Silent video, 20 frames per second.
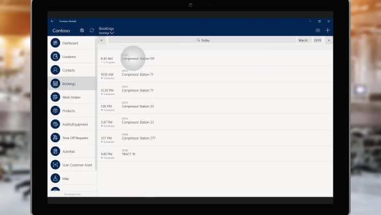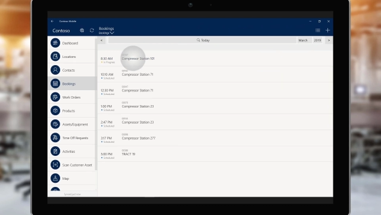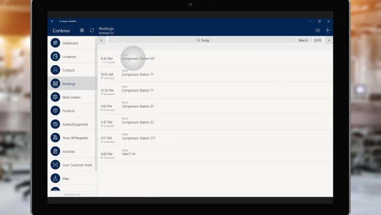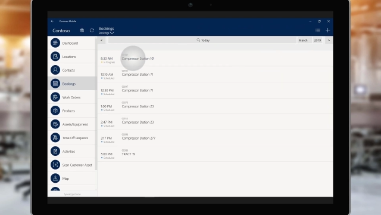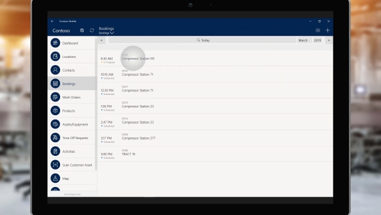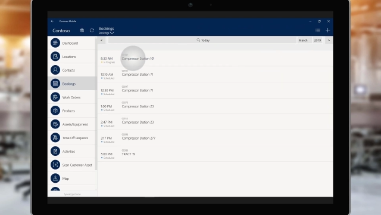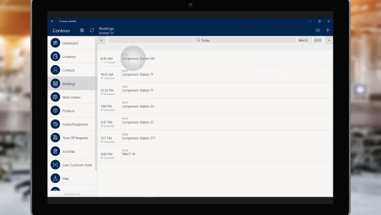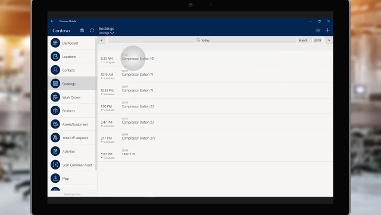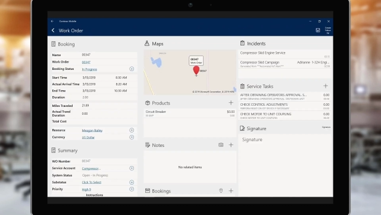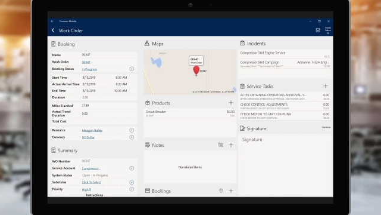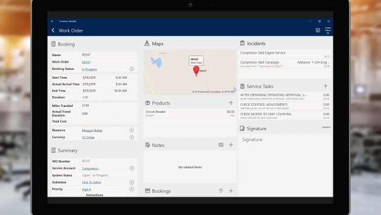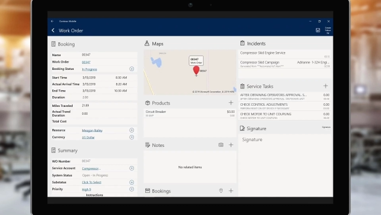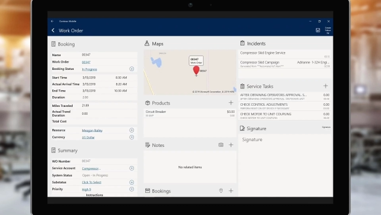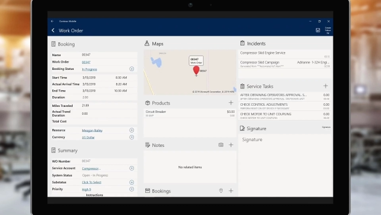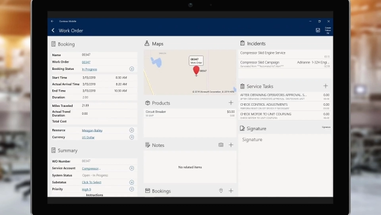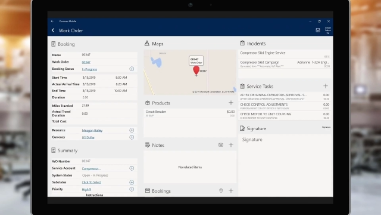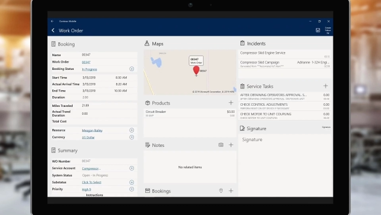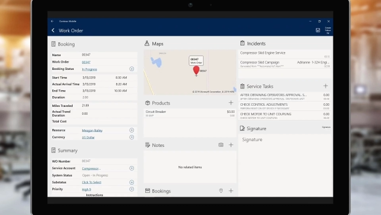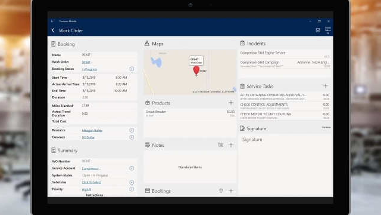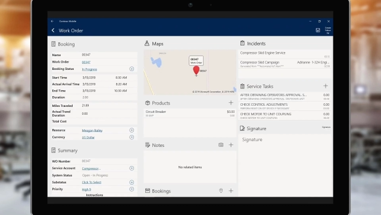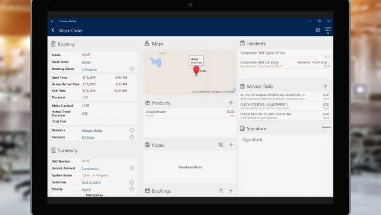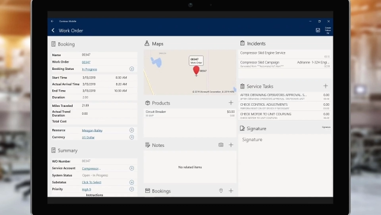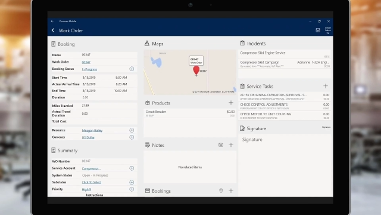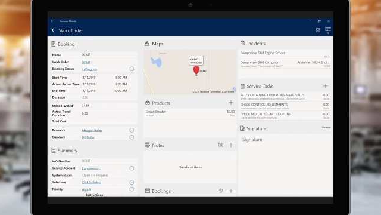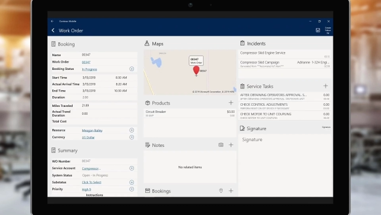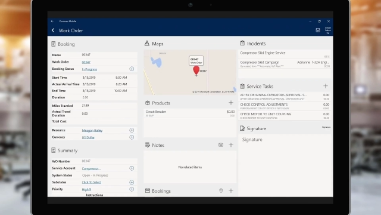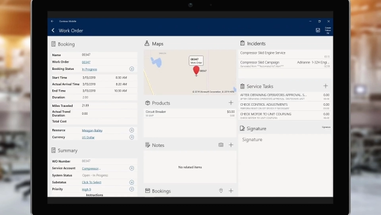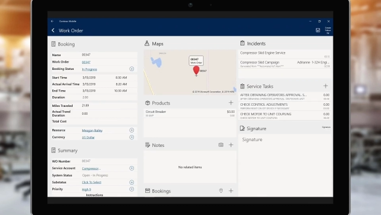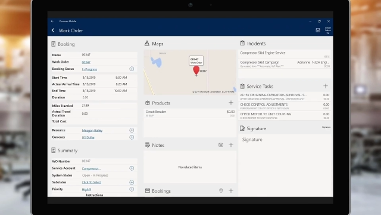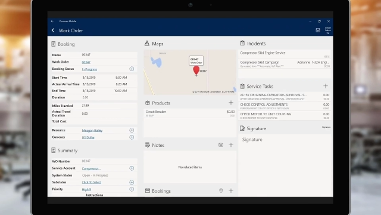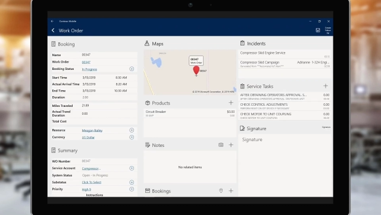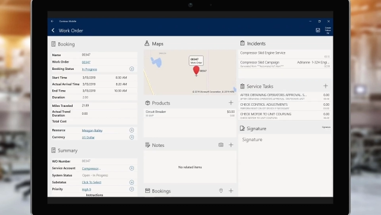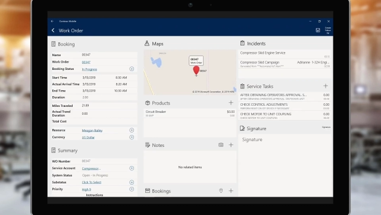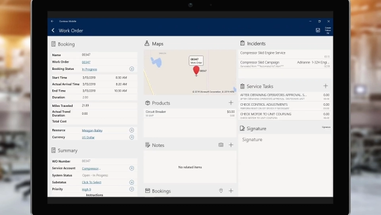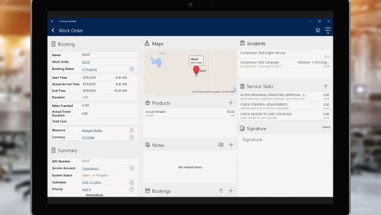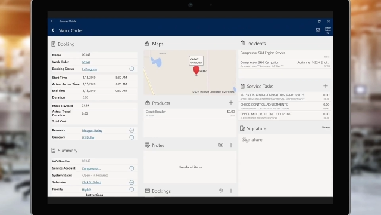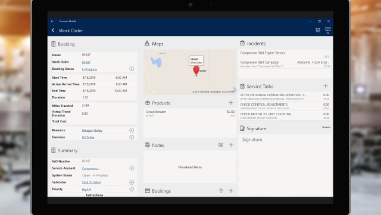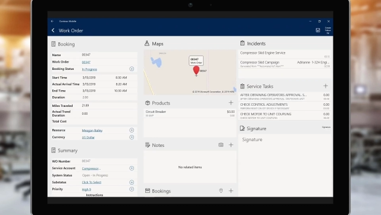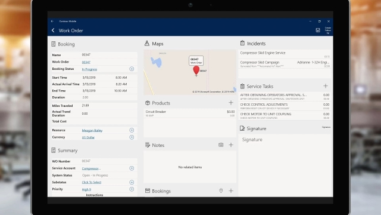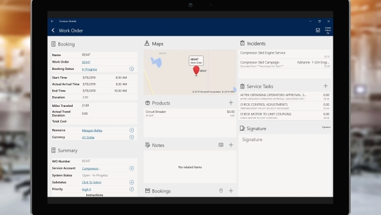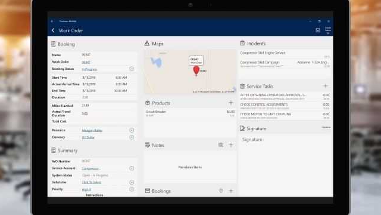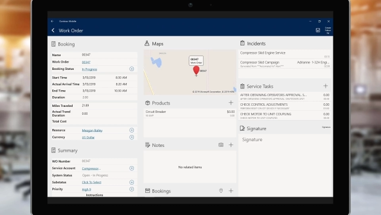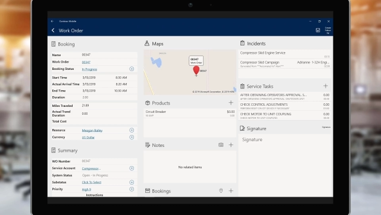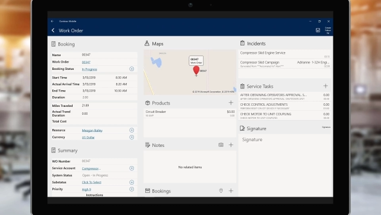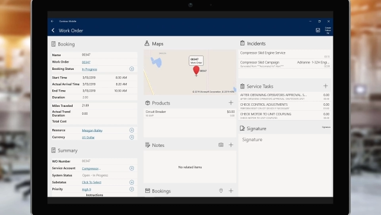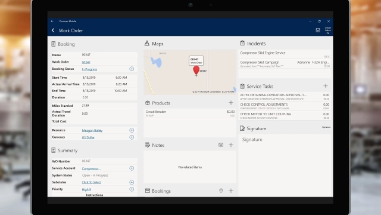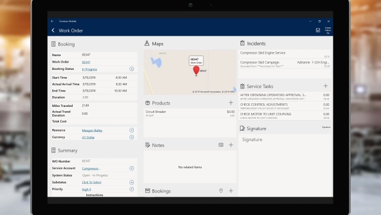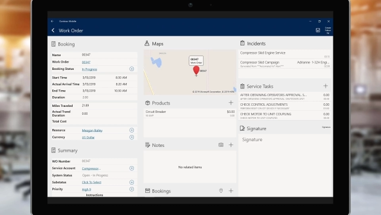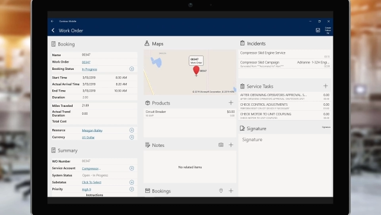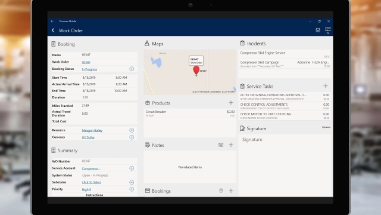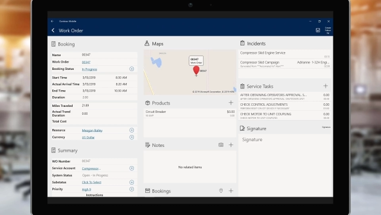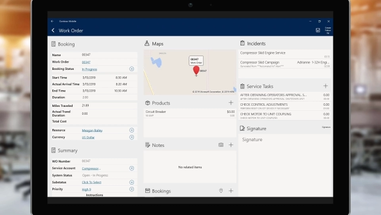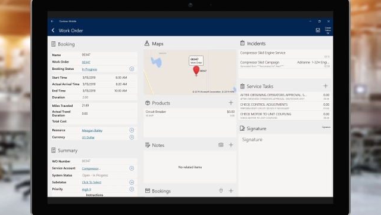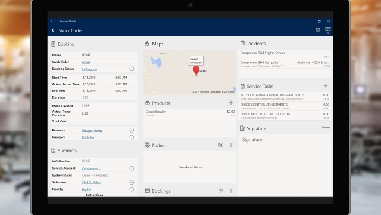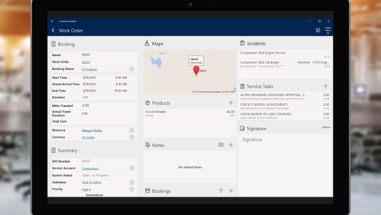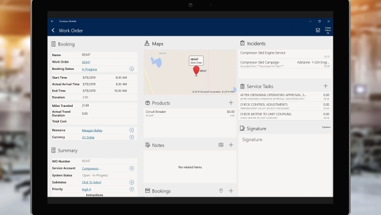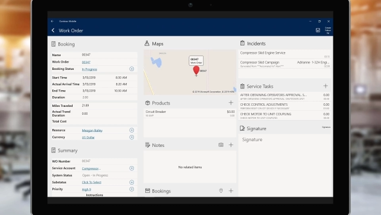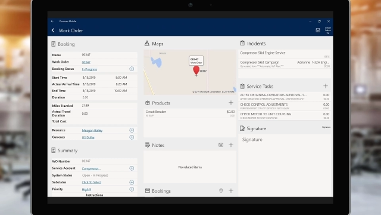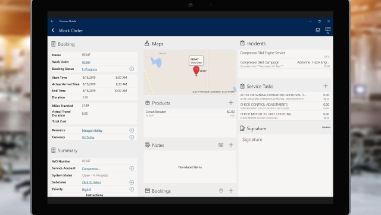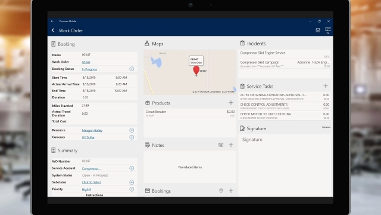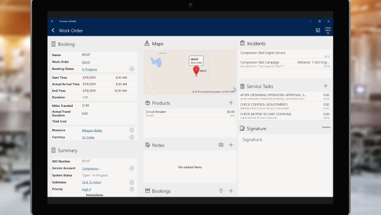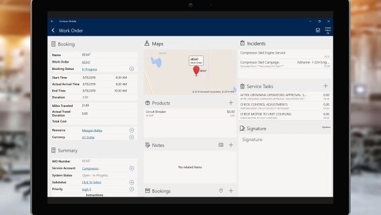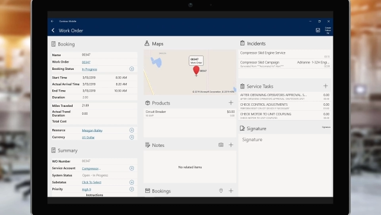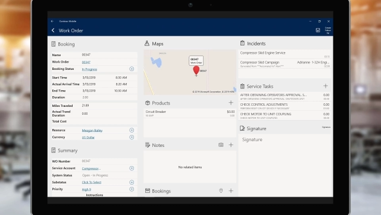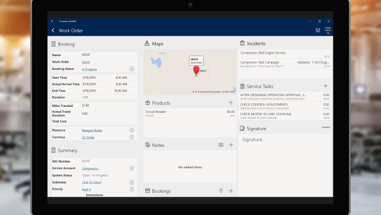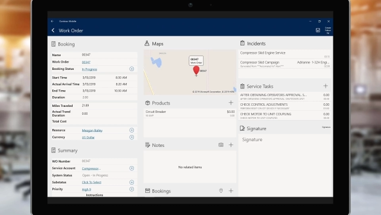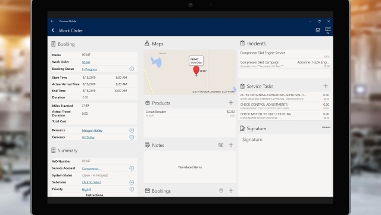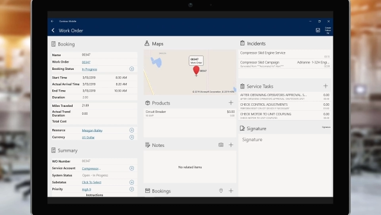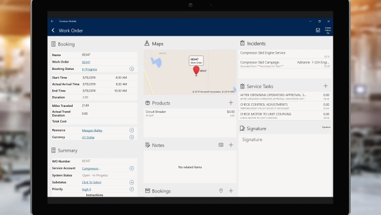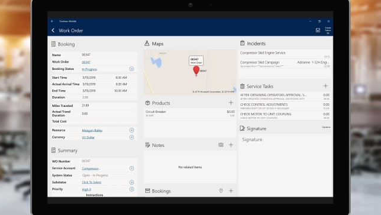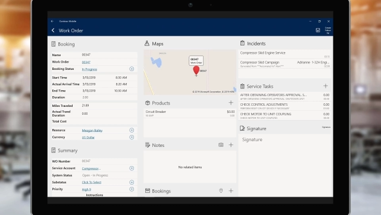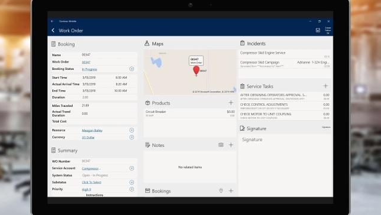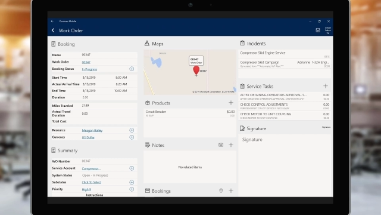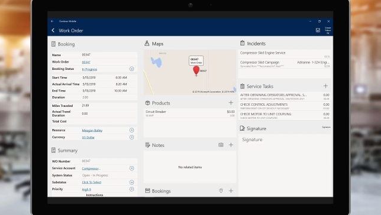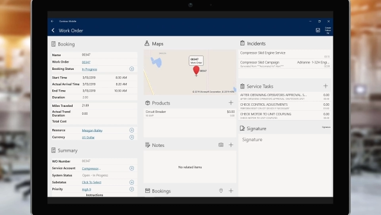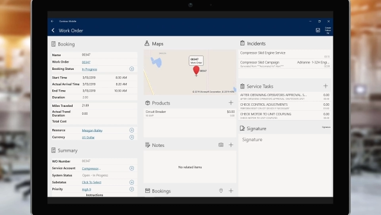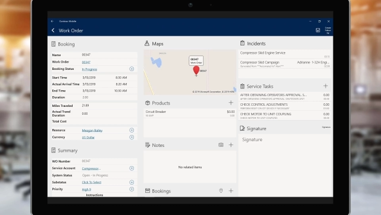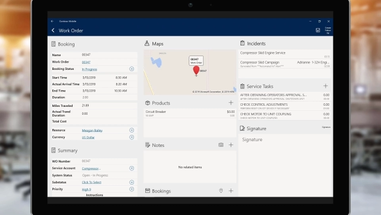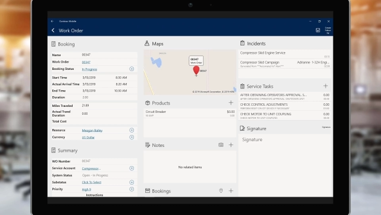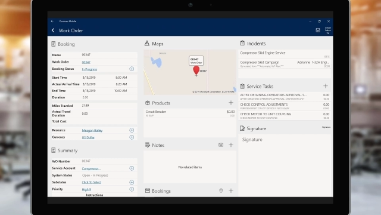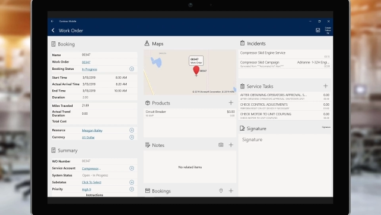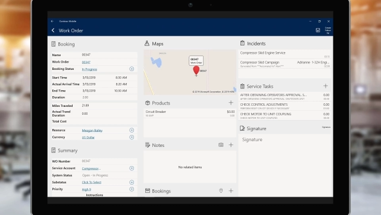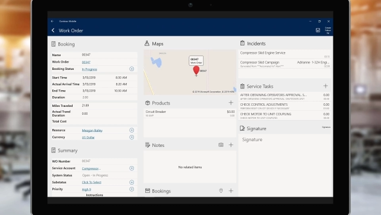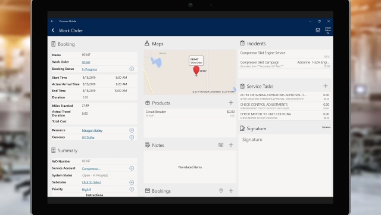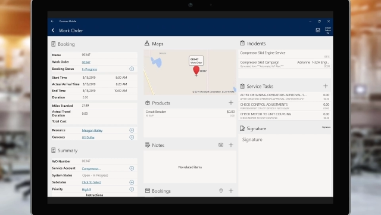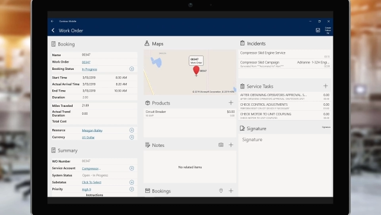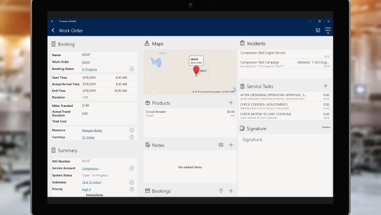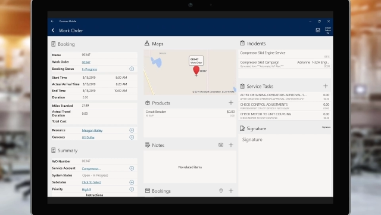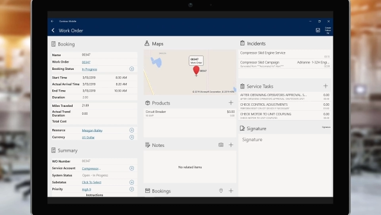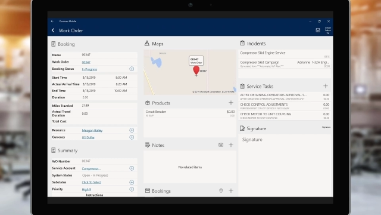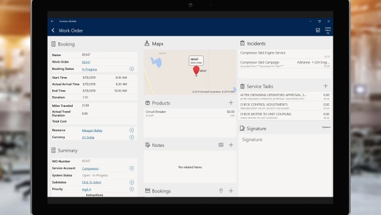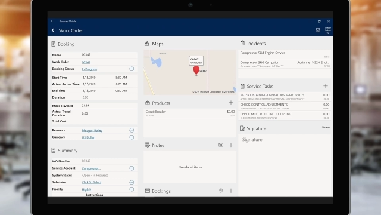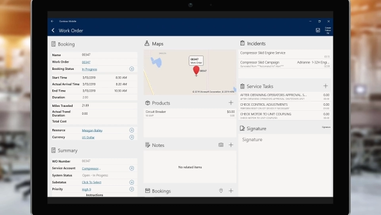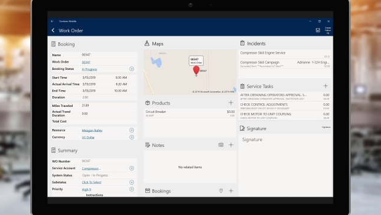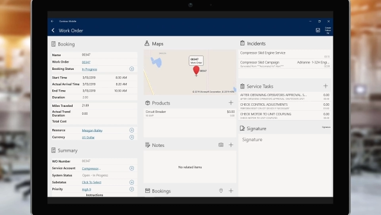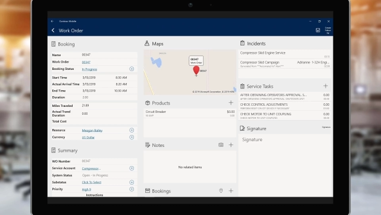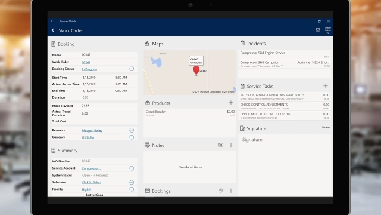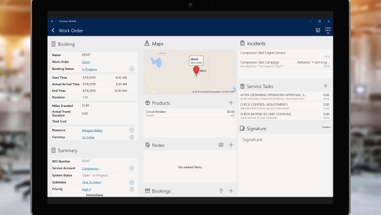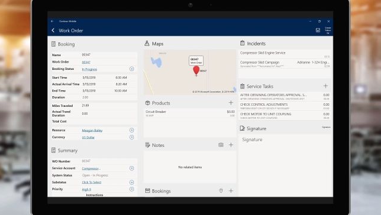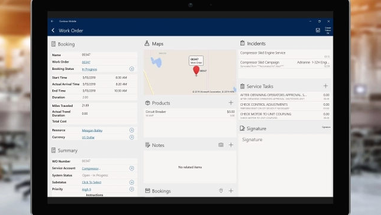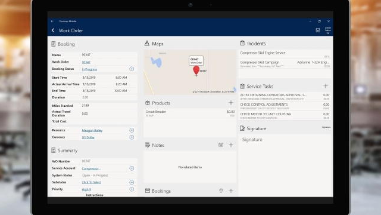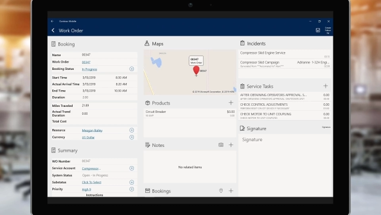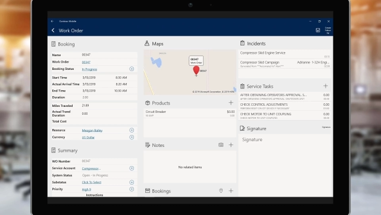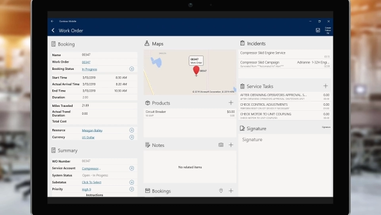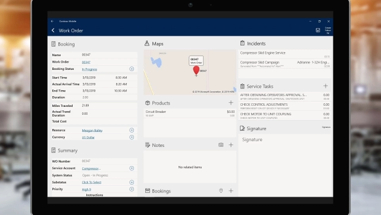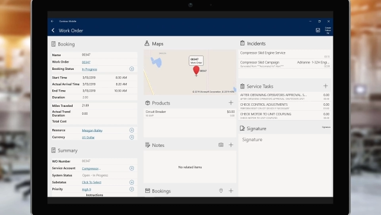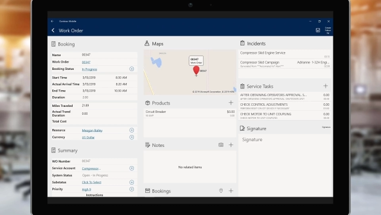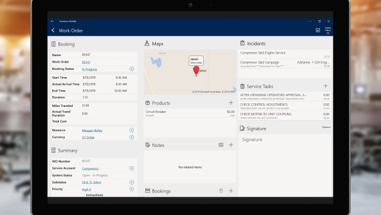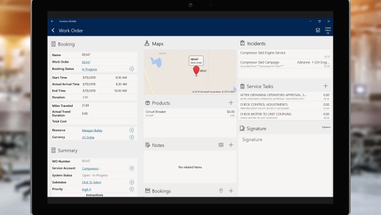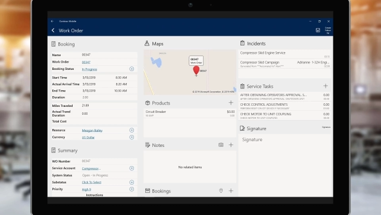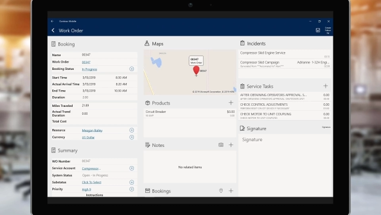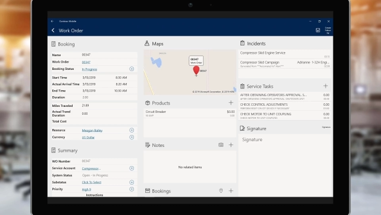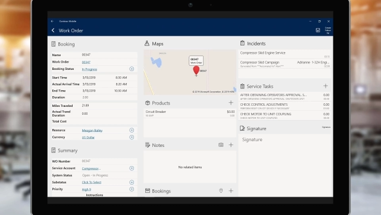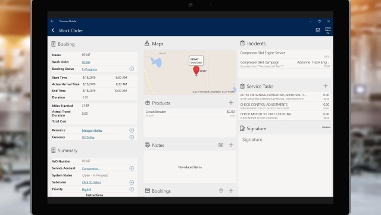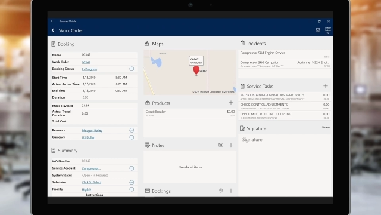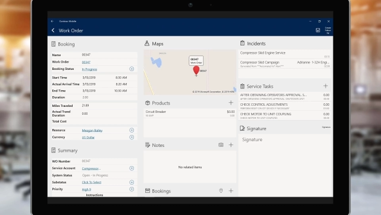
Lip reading: [unreadable: no face in view]